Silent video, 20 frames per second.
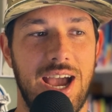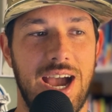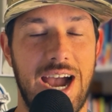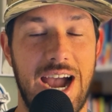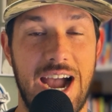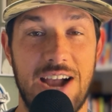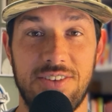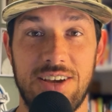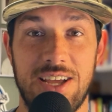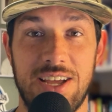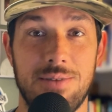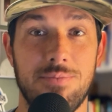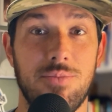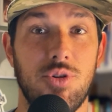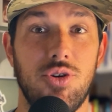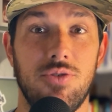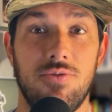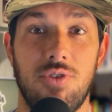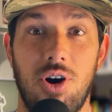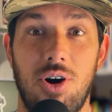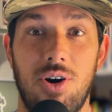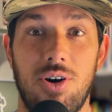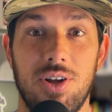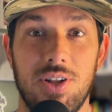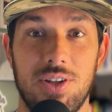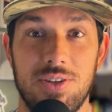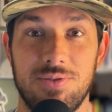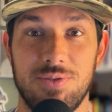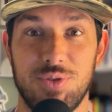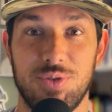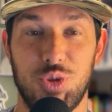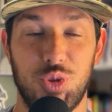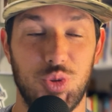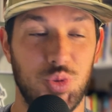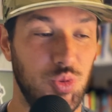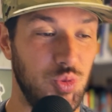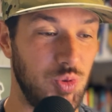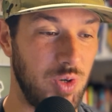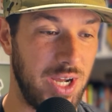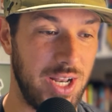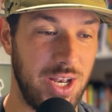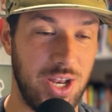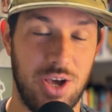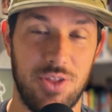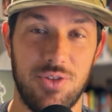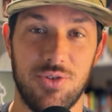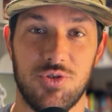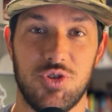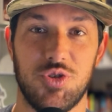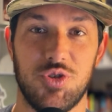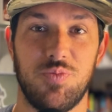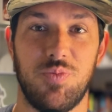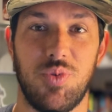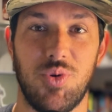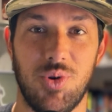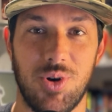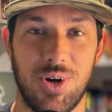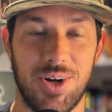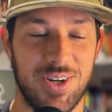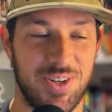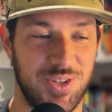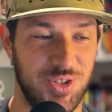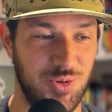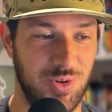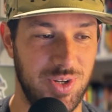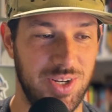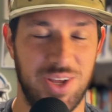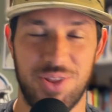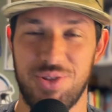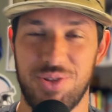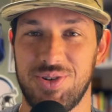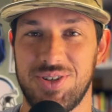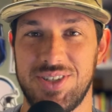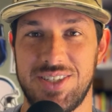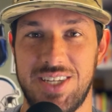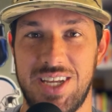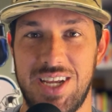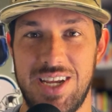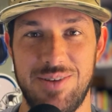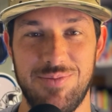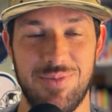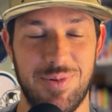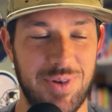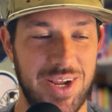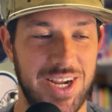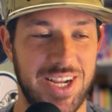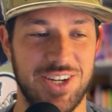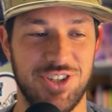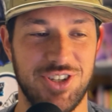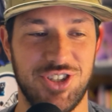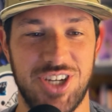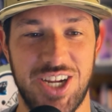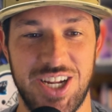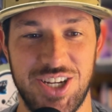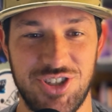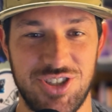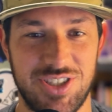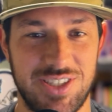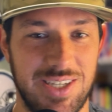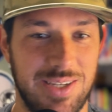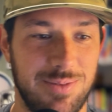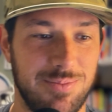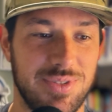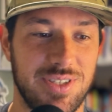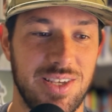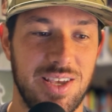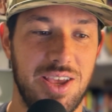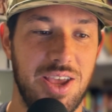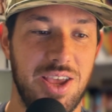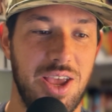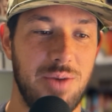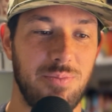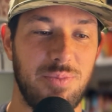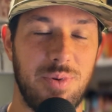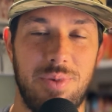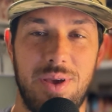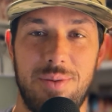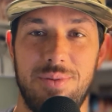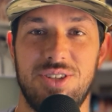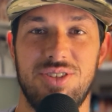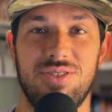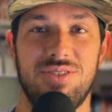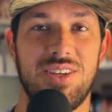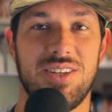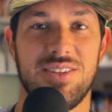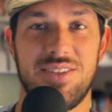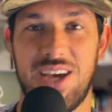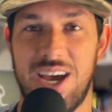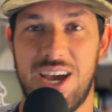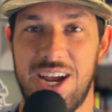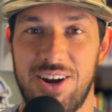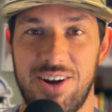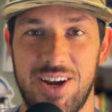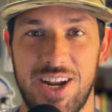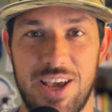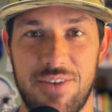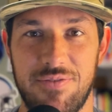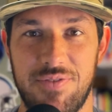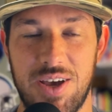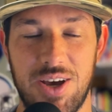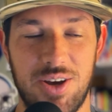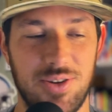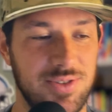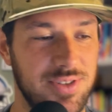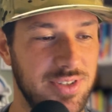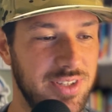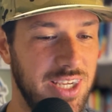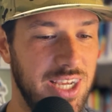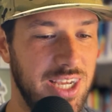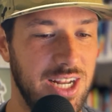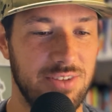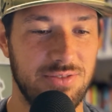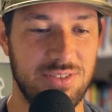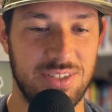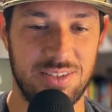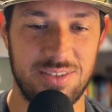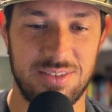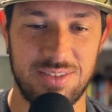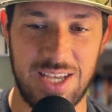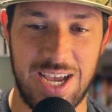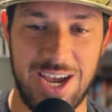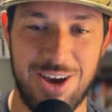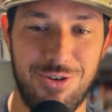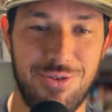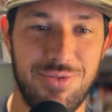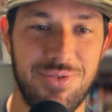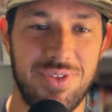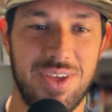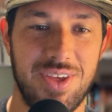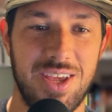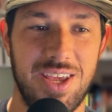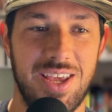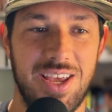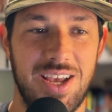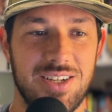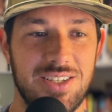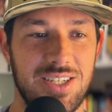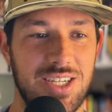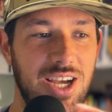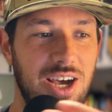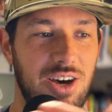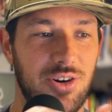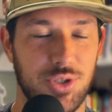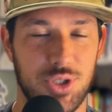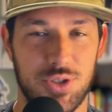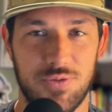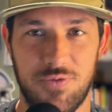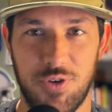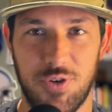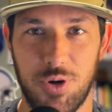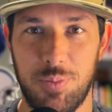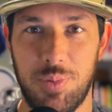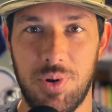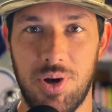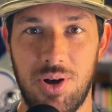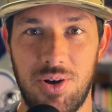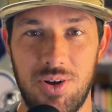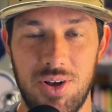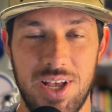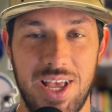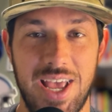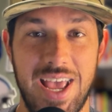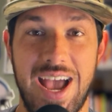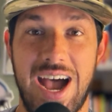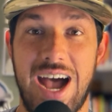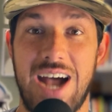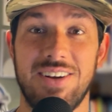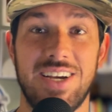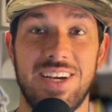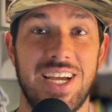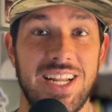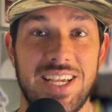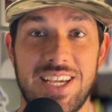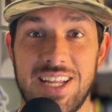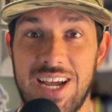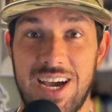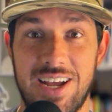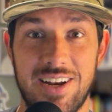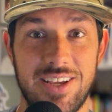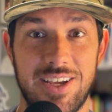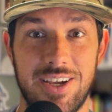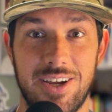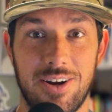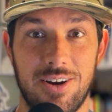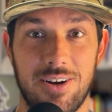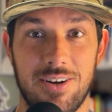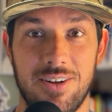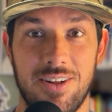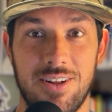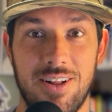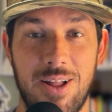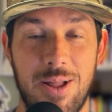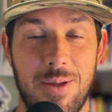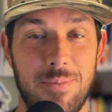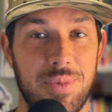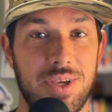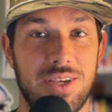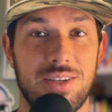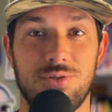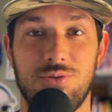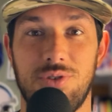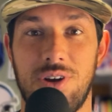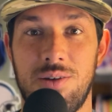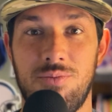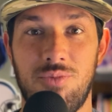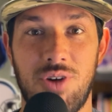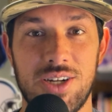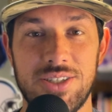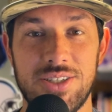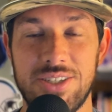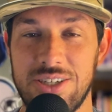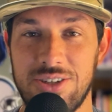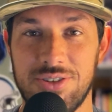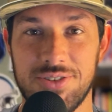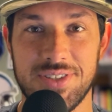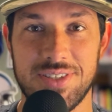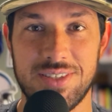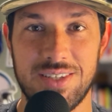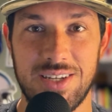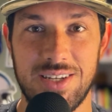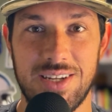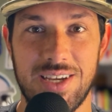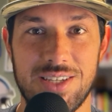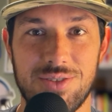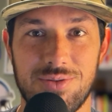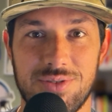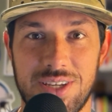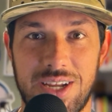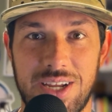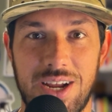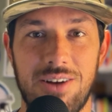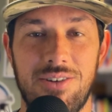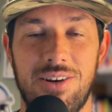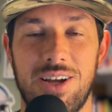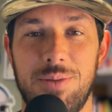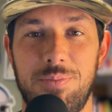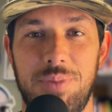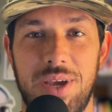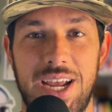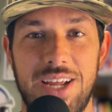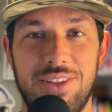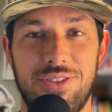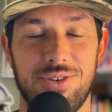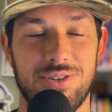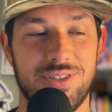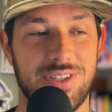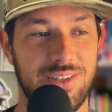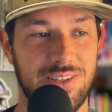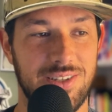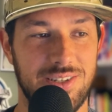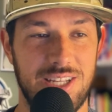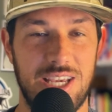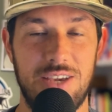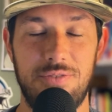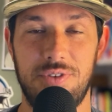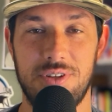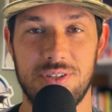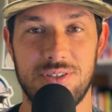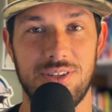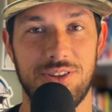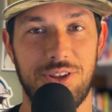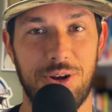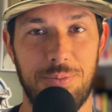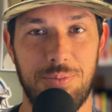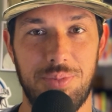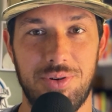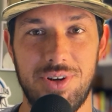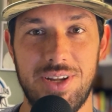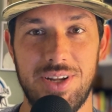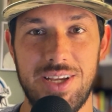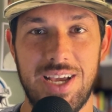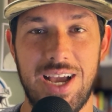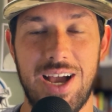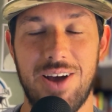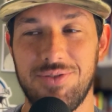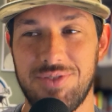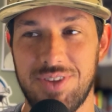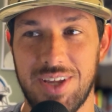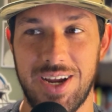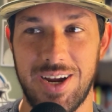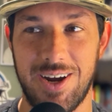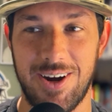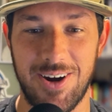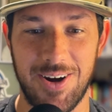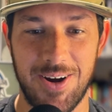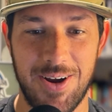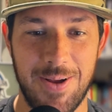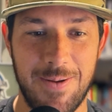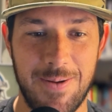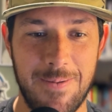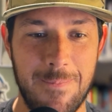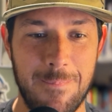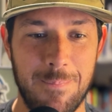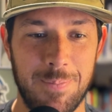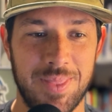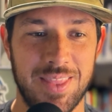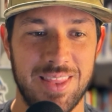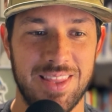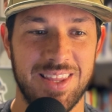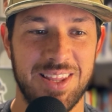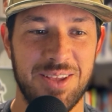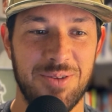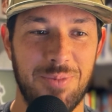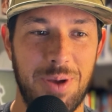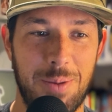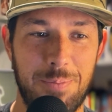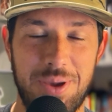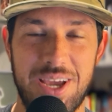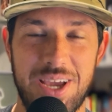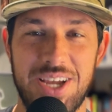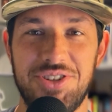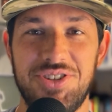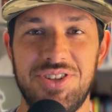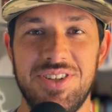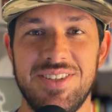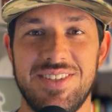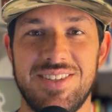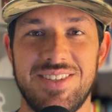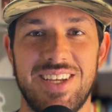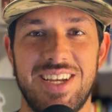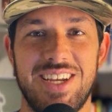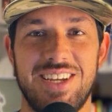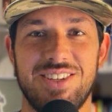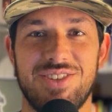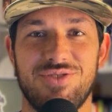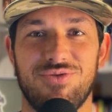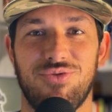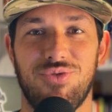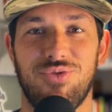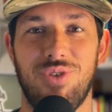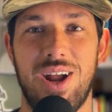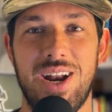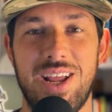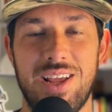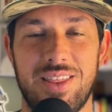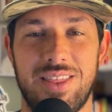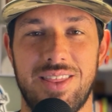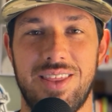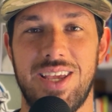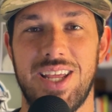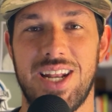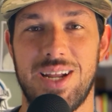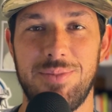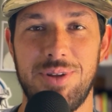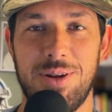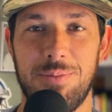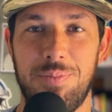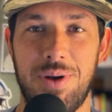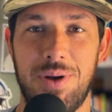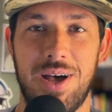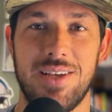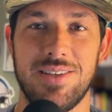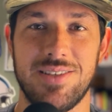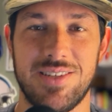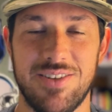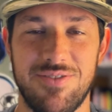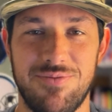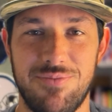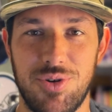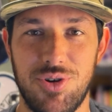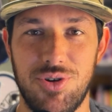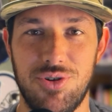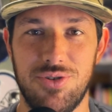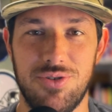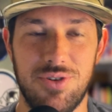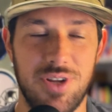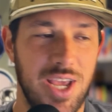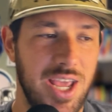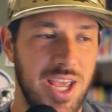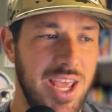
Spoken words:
I've got to move on to another sport, to another team. I'm not going to change teams, but maybe to the entire NFL, to the NFC South, to college football. I've got to get out of here, because what I'm watching on Sundays with the Carolina Panthers and the defense that they're putting out there, my patience is running thin. I'm in a positive mood.